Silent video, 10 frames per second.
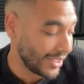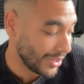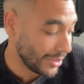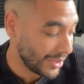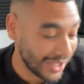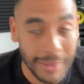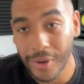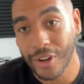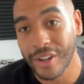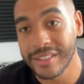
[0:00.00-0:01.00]
to see
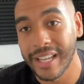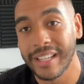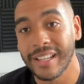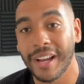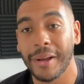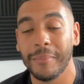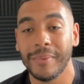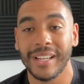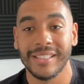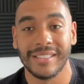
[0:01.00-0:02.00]
more content um,
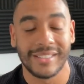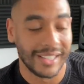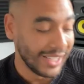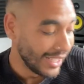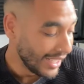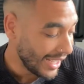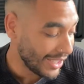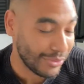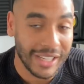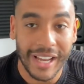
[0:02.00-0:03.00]
is
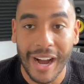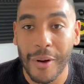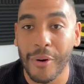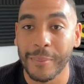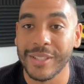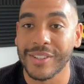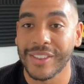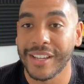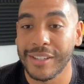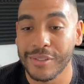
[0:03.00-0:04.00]
is really heartwarming. So
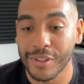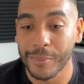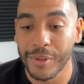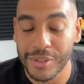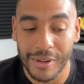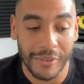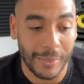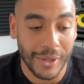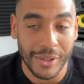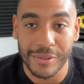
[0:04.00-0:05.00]
thank you so much to
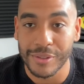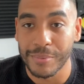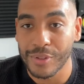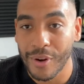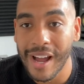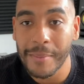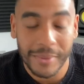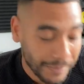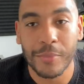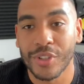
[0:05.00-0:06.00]
everybody who
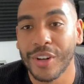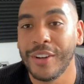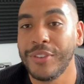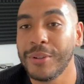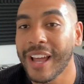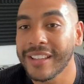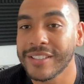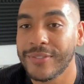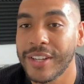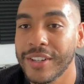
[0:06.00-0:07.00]
subscribed. So if you like
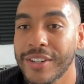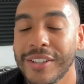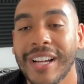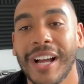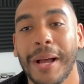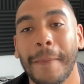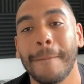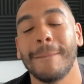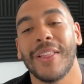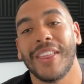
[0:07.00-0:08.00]
this video,
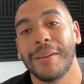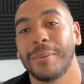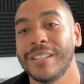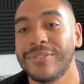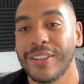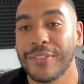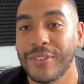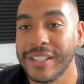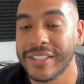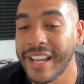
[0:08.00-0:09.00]
um, then please feel
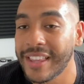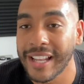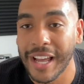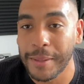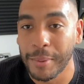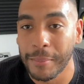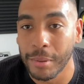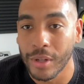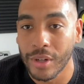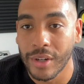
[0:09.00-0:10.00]
free to hit that like button
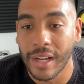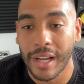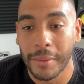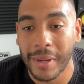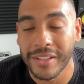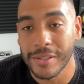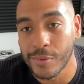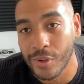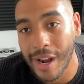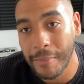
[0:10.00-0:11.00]
below um, and
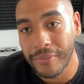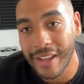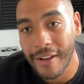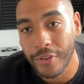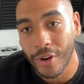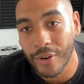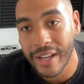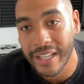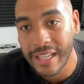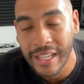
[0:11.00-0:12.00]
subscribe if you haven't
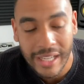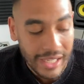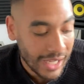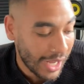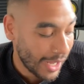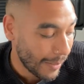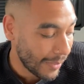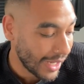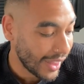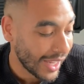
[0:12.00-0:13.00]
already. Um,
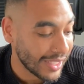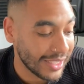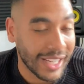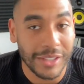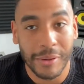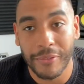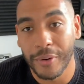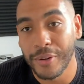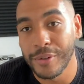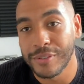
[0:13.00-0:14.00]
and thanks again to
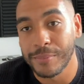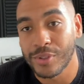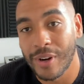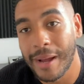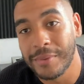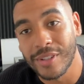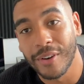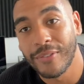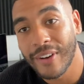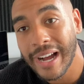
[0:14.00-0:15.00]
everyone who subscribed
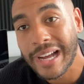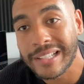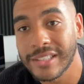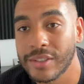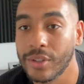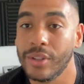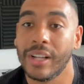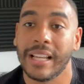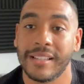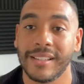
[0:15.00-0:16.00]
so far.
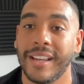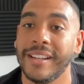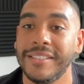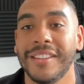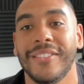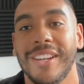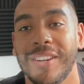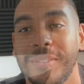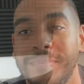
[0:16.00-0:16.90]
So let's get into the video.